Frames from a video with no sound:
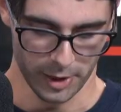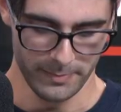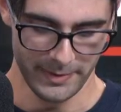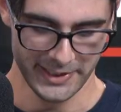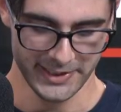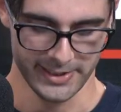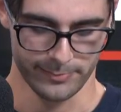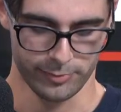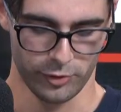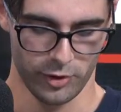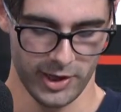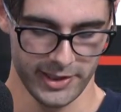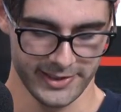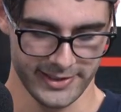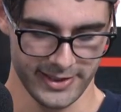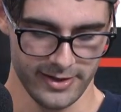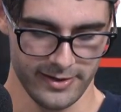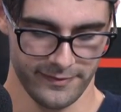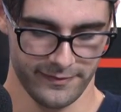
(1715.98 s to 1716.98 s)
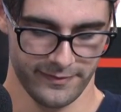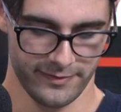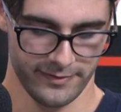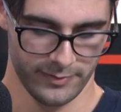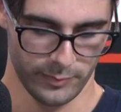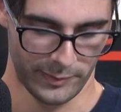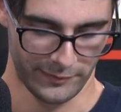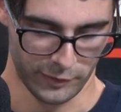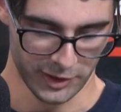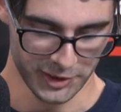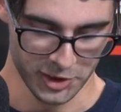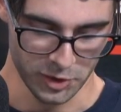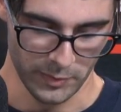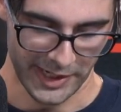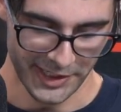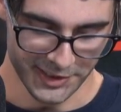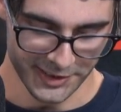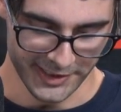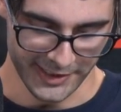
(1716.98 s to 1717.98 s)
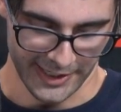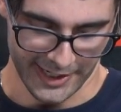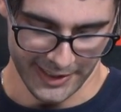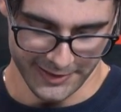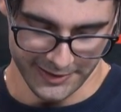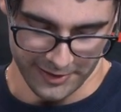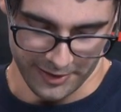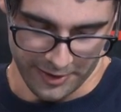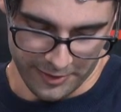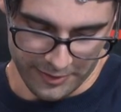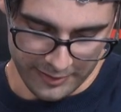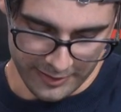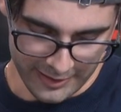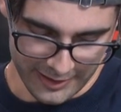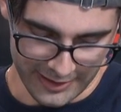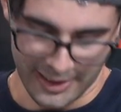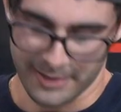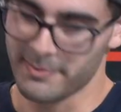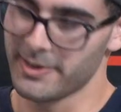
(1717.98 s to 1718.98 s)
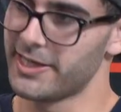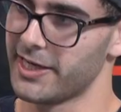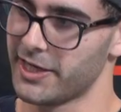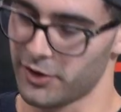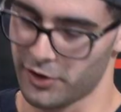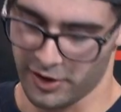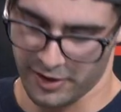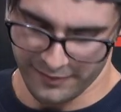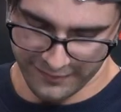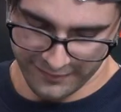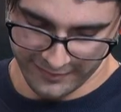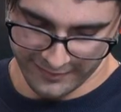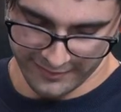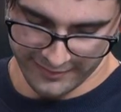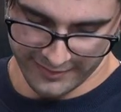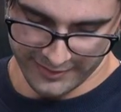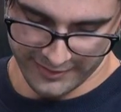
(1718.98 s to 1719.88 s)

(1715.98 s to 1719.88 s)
be surprised if we've got two each today. So let me kick it off.